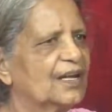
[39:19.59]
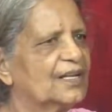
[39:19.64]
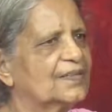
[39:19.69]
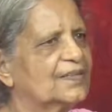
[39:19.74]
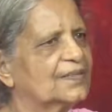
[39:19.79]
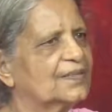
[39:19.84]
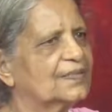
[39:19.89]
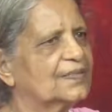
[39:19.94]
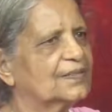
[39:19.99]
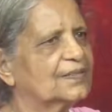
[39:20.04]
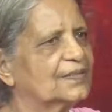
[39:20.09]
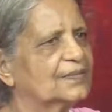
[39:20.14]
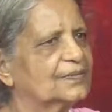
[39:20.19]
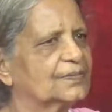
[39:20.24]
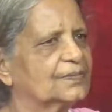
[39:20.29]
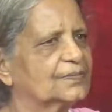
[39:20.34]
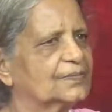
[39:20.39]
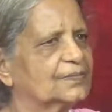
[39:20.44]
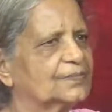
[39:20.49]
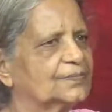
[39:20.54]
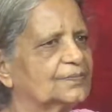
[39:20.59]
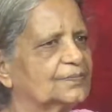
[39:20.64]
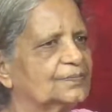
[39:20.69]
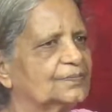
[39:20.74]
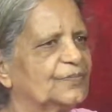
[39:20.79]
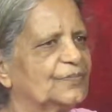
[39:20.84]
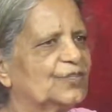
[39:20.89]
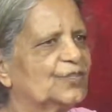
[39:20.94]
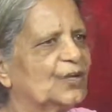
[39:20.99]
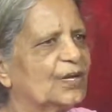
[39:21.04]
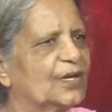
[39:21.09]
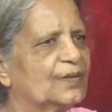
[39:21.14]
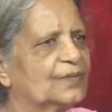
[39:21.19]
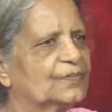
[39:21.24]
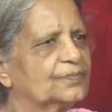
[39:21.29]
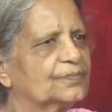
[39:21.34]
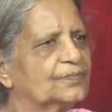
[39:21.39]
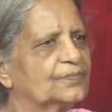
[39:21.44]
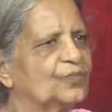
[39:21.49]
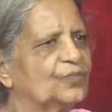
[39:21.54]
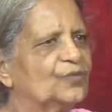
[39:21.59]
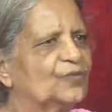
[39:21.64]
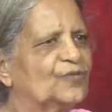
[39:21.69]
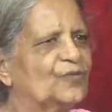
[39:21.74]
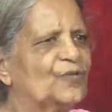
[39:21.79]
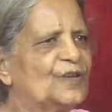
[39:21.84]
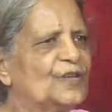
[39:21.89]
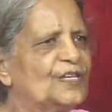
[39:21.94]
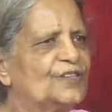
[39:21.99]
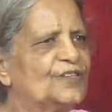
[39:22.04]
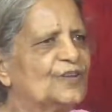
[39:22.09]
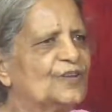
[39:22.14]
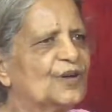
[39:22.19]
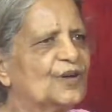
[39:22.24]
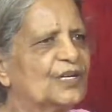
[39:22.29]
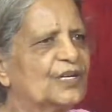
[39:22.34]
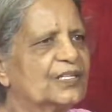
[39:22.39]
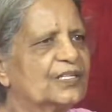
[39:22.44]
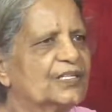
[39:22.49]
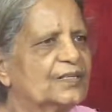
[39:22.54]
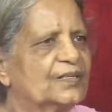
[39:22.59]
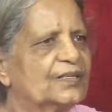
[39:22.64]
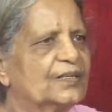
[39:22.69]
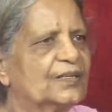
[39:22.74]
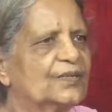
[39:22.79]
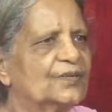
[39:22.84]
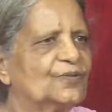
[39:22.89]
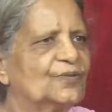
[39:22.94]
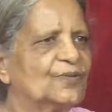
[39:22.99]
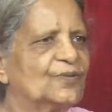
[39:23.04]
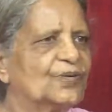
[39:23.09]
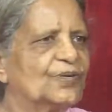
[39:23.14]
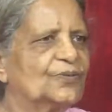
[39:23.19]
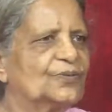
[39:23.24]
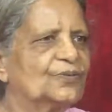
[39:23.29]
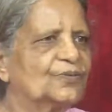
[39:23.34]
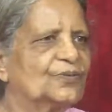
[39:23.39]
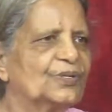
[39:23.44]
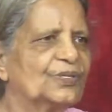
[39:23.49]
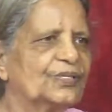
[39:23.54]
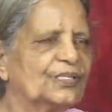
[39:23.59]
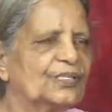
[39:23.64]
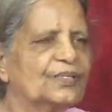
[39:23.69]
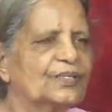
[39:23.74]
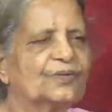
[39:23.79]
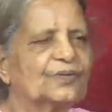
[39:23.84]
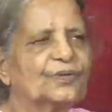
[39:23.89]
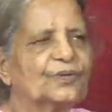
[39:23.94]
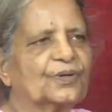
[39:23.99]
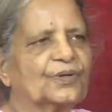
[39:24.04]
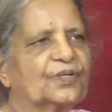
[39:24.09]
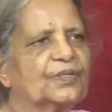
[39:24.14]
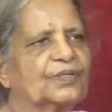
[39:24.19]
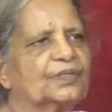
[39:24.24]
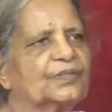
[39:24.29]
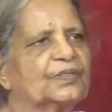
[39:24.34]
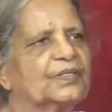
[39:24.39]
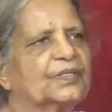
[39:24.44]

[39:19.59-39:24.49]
as uh, you are you feel you are nothing and you can do nothing or uh,